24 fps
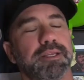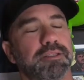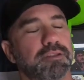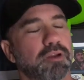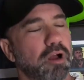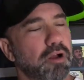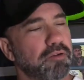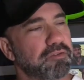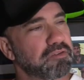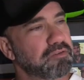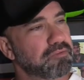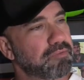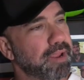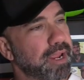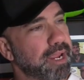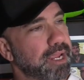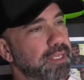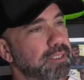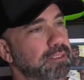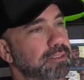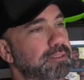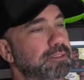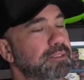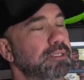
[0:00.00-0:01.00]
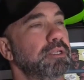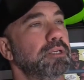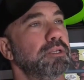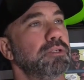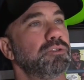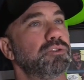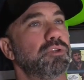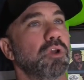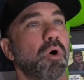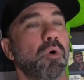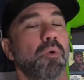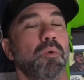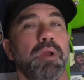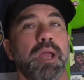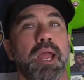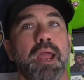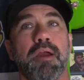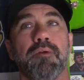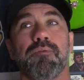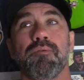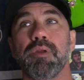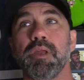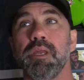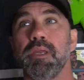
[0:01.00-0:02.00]
Dolphin fans, so
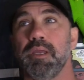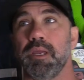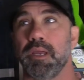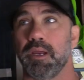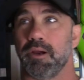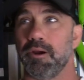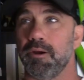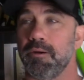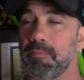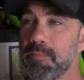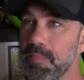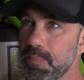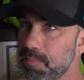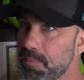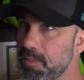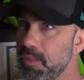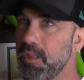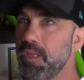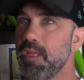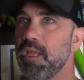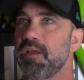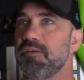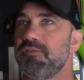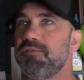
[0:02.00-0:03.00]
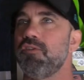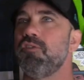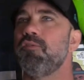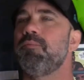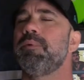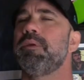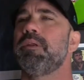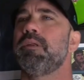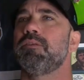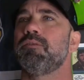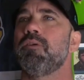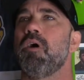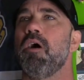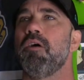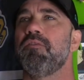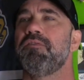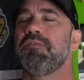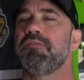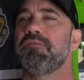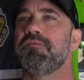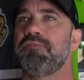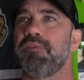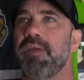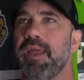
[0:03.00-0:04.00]
every year, if you've been a
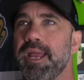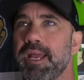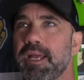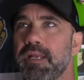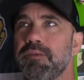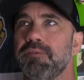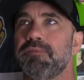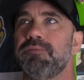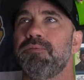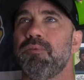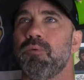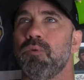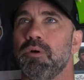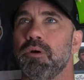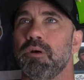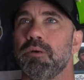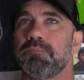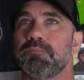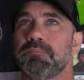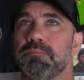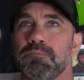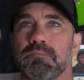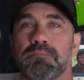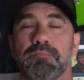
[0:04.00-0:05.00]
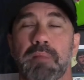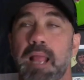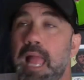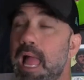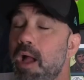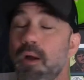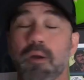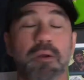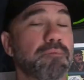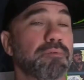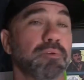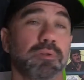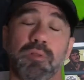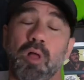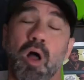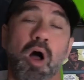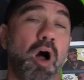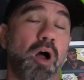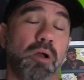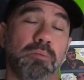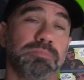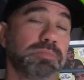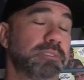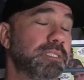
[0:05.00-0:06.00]
Dolphin fan for however
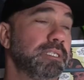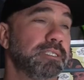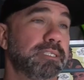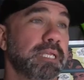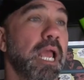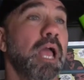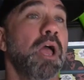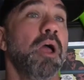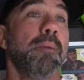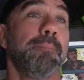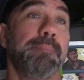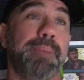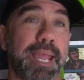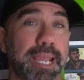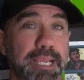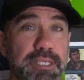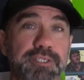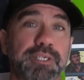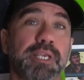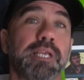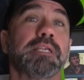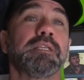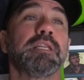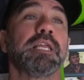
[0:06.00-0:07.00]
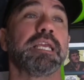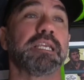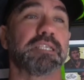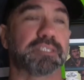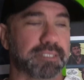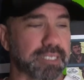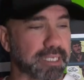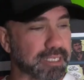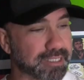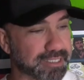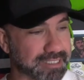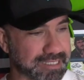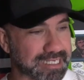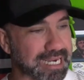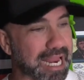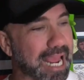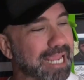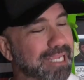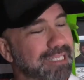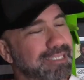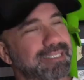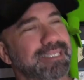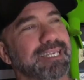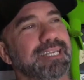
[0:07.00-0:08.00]
long, since
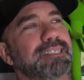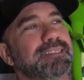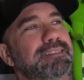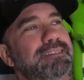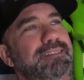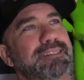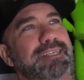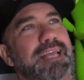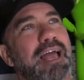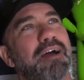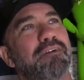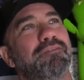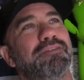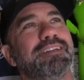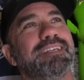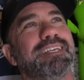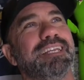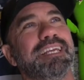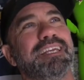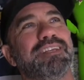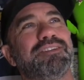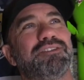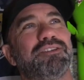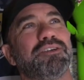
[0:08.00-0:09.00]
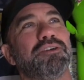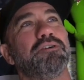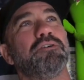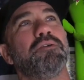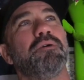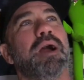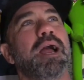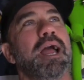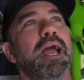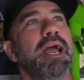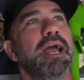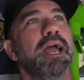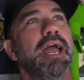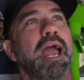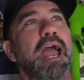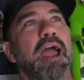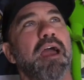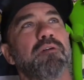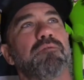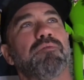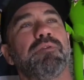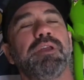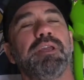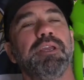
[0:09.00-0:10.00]
1972,
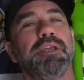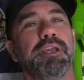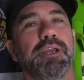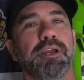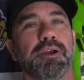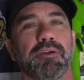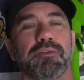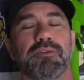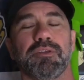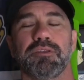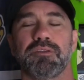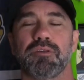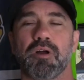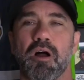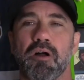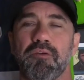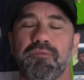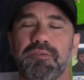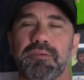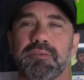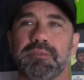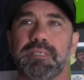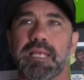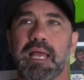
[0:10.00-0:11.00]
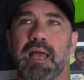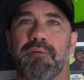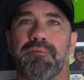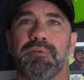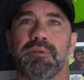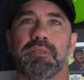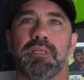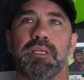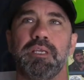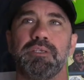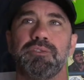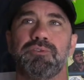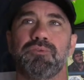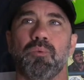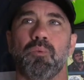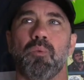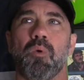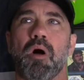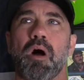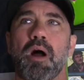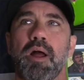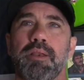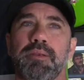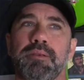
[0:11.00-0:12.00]
every year the Dolphins have at least
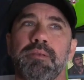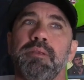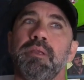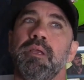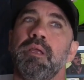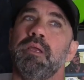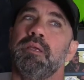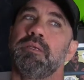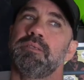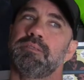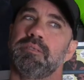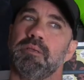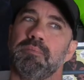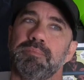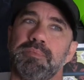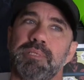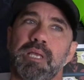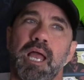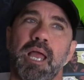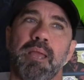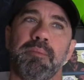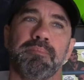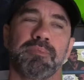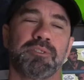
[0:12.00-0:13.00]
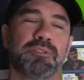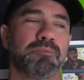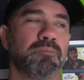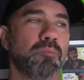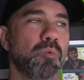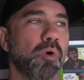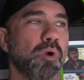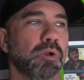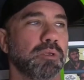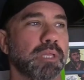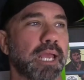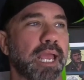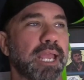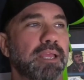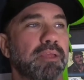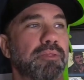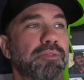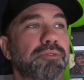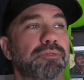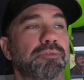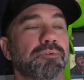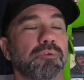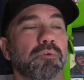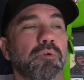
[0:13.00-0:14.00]
one, sometimes more
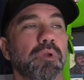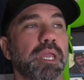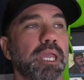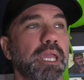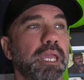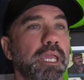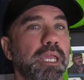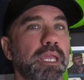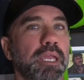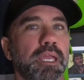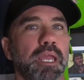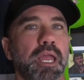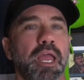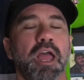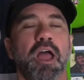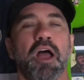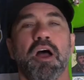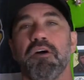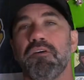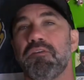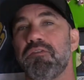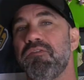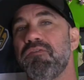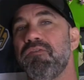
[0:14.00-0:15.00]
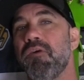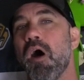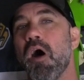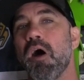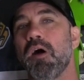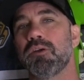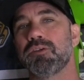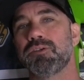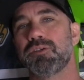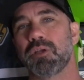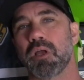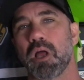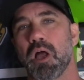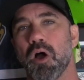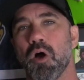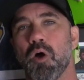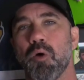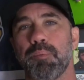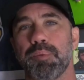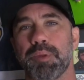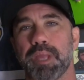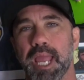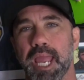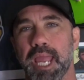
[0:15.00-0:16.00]
like three, false
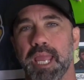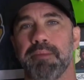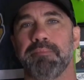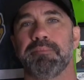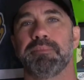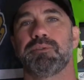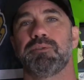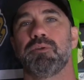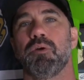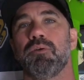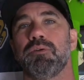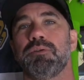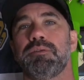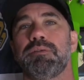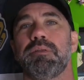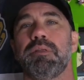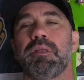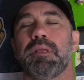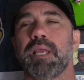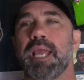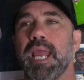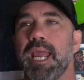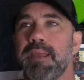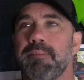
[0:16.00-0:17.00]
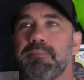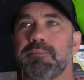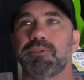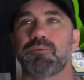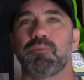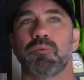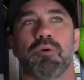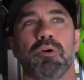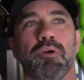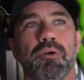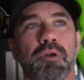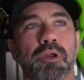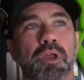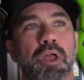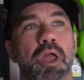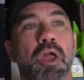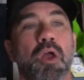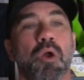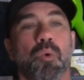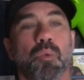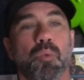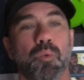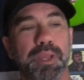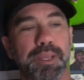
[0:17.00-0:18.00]
hope games. Those are the games where
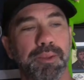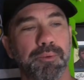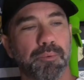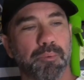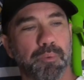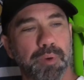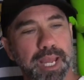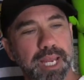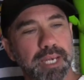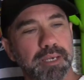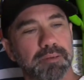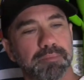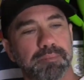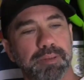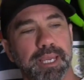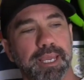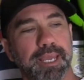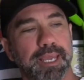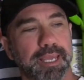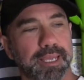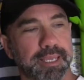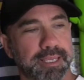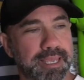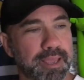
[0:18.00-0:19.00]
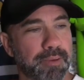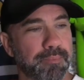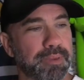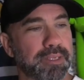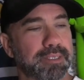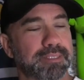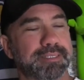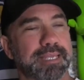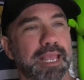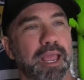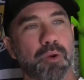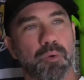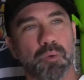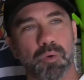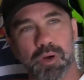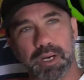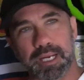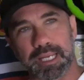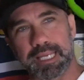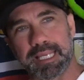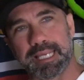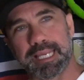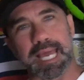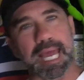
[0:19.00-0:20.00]
we win big and we say
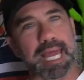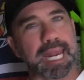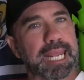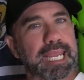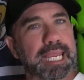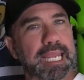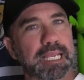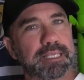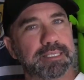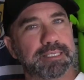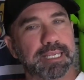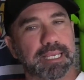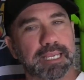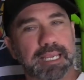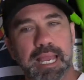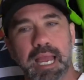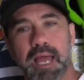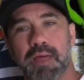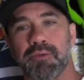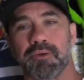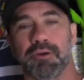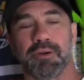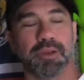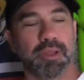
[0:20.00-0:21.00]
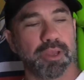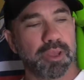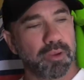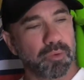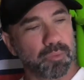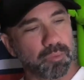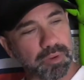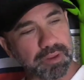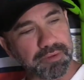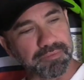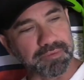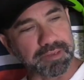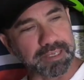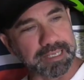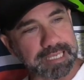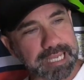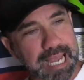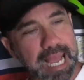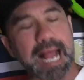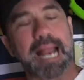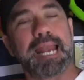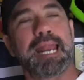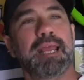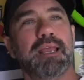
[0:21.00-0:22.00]
we're getting it together, we've
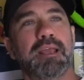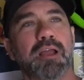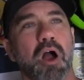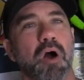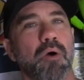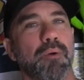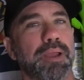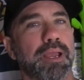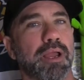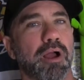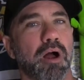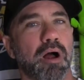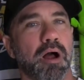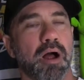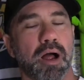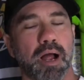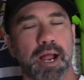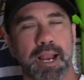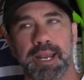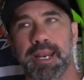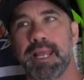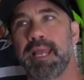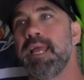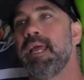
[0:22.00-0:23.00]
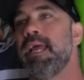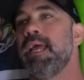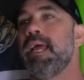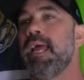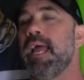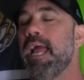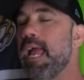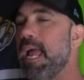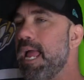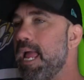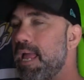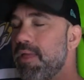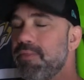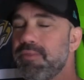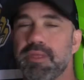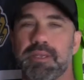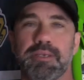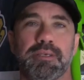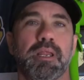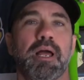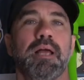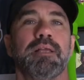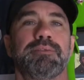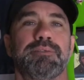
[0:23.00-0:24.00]
got it going on, and
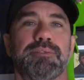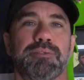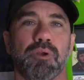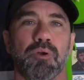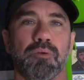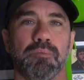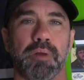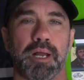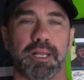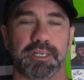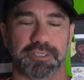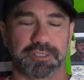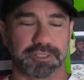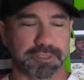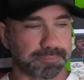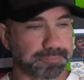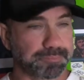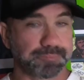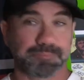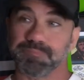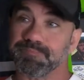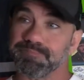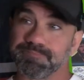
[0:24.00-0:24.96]
then not so much.